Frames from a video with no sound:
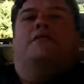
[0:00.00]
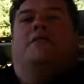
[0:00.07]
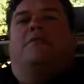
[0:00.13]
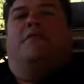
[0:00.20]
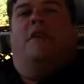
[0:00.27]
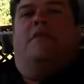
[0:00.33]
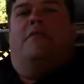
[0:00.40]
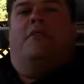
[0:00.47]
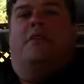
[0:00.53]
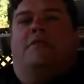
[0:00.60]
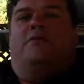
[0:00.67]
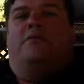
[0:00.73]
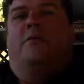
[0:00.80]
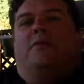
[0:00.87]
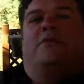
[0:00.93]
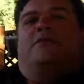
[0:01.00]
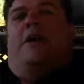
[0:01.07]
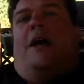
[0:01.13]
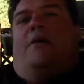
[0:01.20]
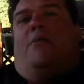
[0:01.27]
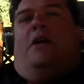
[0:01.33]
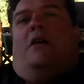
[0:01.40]
Your favorite YouTuber
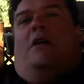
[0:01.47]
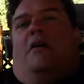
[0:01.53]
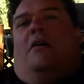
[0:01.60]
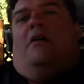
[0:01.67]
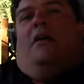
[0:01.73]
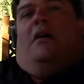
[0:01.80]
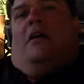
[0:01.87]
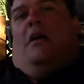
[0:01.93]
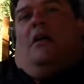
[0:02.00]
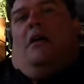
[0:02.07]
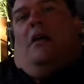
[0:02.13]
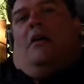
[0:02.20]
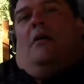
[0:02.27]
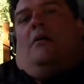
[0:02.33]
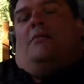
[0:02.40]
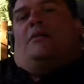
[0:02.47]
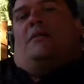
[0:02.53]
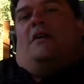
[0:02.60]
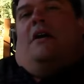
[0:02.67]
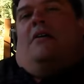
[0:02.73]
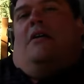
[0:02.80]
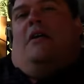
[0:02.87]
Chadwick here.
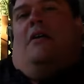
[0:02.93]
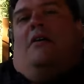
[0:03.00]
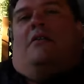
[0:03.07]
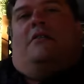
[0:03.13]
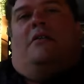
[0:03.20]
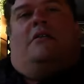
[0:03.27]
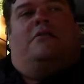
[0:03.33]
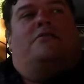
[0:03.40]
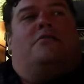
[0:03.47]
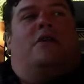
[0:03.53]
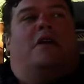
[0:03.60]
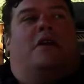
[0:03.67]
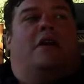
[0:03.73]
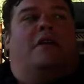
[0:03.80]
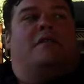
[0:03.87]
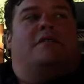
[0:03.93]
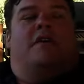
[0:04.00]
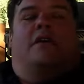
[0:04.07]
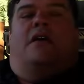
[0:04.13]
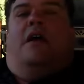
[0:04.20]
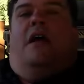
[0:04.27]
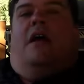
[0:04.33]
Just out here enjoying a nice
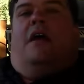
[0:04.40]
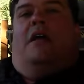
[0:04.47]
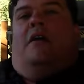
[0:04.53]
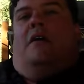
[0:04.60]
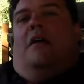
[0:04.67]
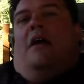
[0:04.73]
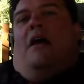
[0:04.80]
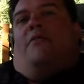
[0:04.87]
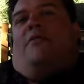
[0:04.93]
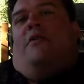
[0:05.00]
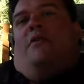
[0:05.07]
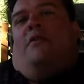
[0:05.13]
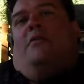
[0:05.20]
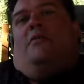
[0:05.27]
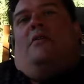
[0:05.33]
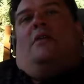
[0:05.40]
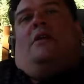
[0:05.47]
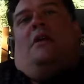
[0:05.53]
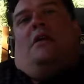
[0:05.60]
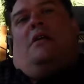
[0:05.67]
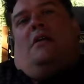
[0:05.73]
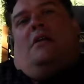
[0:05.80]
Sunday afternoon.
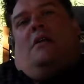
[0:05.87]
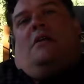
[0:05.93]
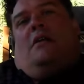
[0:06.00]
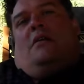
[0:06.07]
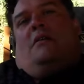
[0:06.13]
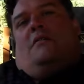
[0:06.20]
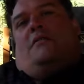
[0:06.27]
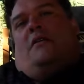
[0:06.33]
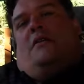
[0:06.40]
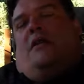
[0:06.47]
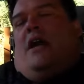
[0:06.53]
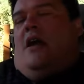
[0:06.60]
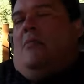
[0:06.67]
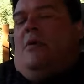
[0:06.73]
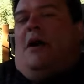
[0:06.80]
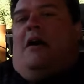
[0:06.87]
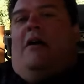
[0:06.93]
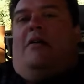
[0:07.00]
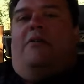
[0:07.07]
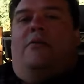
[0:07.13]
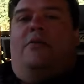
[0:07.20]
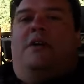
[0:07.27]
The sun came
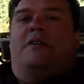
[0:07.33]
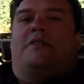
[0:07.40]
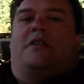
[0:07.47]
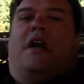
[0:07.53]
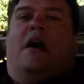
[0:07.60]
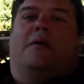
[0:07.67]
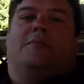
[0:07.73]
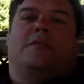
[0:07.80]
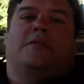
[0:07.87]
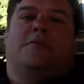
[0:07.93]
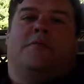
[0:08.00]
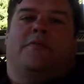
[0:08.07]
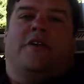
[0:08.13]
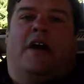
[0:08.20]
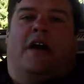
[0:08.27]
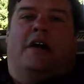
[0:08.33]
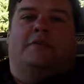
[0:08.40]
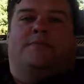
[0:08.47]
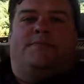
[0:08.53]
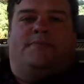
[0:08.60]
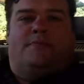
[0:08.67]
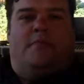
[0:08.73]
out, the wind stopped. We've
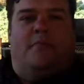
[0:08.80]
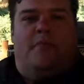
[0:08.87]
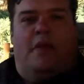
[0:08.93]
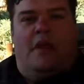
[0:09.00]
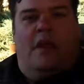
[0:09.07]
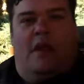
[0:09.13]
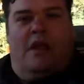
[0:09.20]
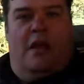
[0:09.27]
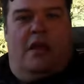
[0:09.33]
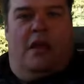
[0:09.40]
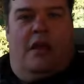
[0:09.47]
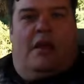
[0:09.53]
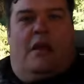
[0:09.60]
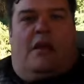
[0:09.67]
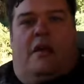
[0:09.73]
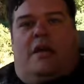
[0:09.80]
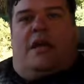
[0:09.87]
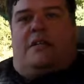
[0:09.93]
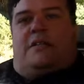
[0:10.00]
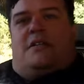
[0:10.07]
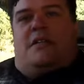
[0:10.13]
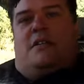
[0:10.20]
got
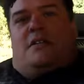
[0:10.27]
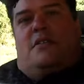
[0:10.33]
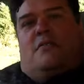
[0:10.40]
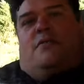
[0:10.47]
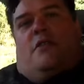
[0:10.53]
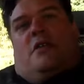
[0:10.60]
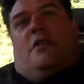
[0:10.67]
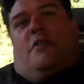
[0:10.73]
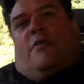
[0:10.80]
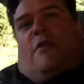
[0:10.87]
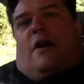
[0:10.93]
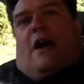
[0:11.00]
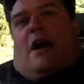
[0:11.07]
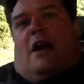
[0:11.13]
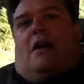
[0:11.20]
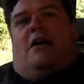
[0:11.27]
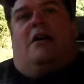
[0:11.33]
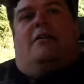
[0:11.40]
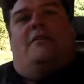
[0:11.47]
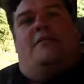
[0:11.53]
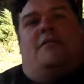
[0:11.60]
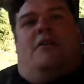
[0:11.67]
nice conditions for a little fire.
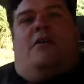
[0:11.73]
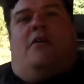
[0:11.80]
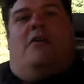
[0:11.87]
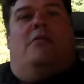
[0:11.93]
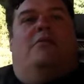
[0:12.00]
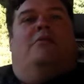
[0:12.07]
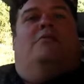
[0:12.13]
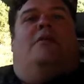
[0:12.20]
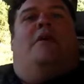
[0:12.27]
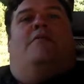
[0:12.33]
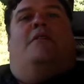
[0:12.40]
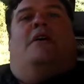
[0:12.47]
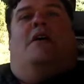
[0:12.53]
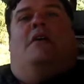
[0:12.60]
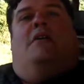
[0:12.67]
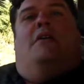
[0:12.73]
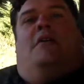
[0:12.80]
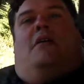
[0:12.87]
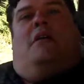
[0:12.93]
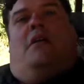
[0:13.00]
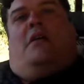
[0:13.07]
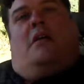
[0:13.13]
So what I've done
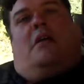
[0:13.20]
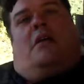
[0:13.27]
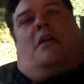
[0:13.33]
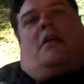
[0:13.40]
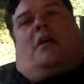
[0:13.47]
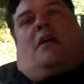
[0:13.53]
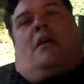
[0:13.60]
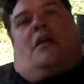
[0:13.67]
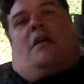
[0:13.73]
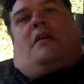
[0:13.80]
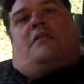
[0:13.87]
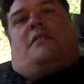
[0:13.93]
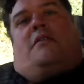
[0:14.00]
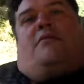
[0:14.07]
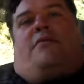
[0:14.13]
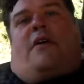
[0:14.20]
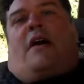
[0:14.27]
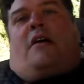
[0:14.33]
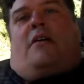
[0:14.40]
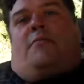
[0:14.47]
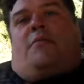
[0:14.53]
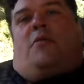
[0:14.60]
is I've
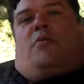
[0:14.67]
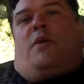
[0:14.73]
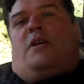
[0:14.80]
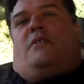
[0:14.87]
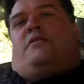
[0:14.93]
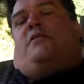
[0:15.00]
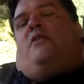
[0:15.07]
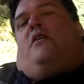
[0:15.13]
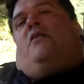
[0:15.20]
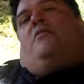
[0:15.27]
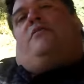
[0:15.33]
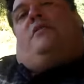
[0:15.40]
fired up the wheel stove.